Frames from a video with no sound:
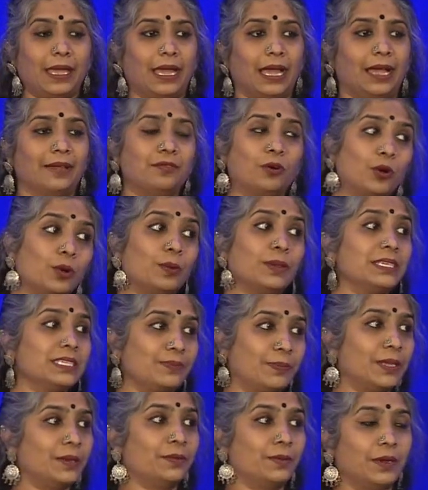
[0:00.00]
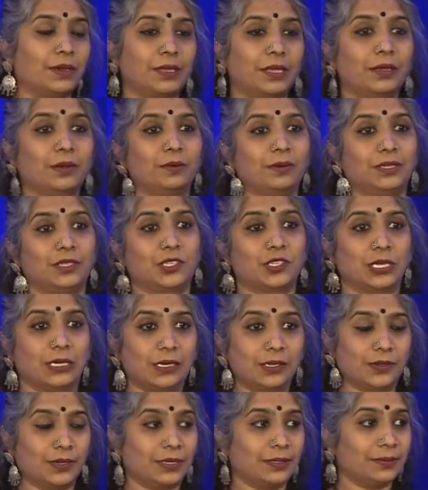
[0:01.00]
I've always been working with
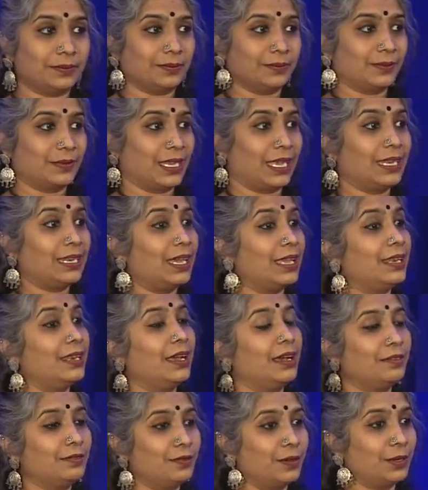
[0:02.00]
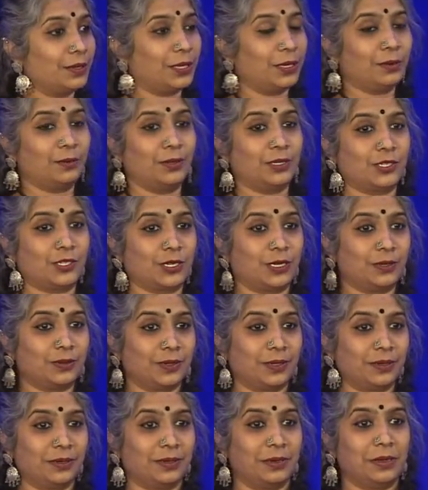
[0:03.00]
children, and I love working with
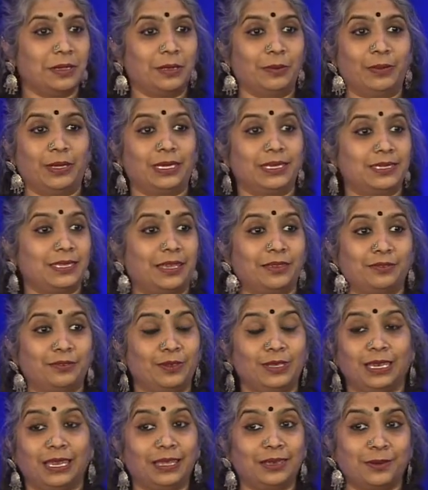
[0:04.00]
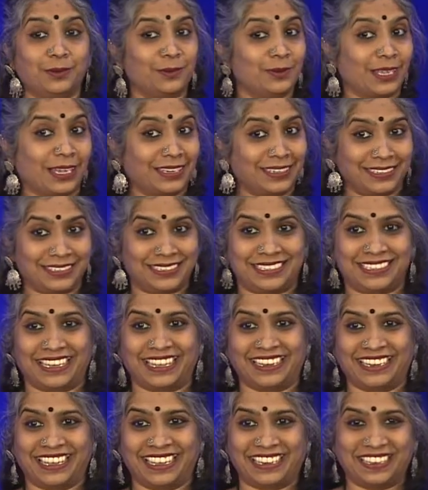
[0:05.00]
children because I feel I don't
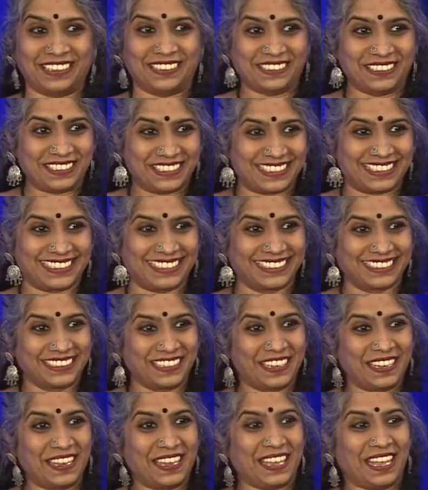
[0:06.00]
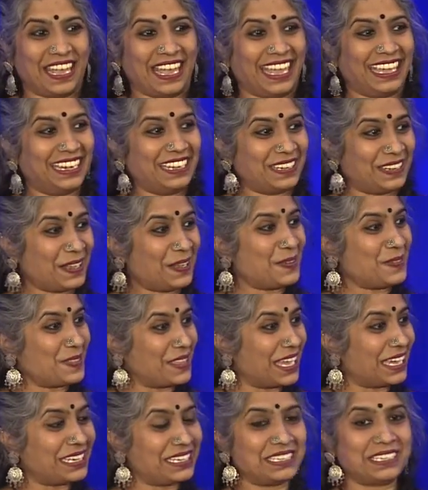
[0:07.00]
understand adults. And around
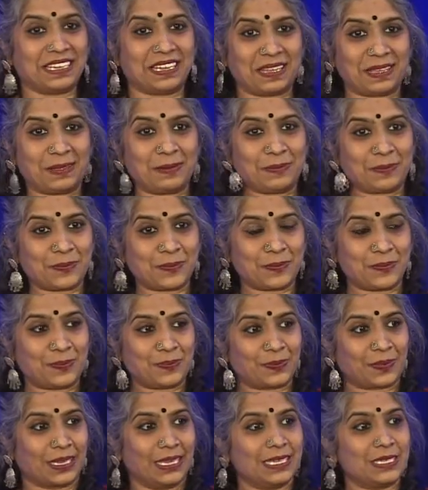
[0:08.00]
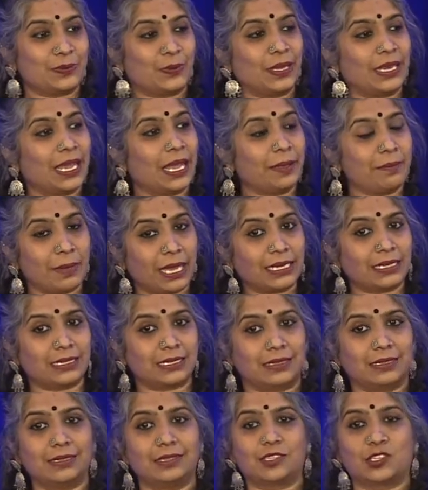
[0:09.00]
that time is when I met
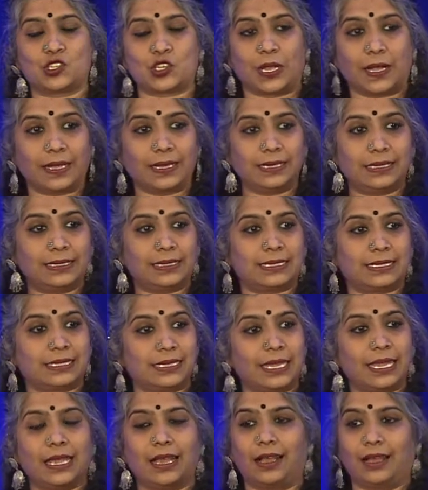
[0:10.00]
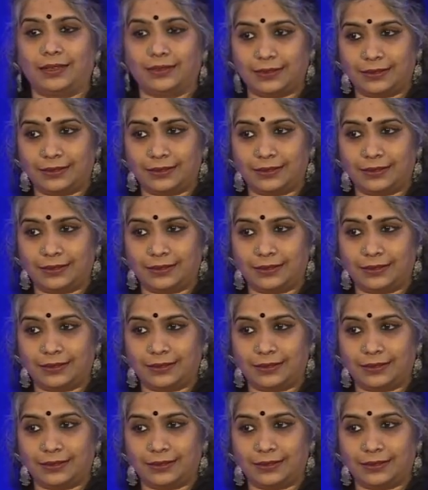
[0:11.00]
this child, Sneha,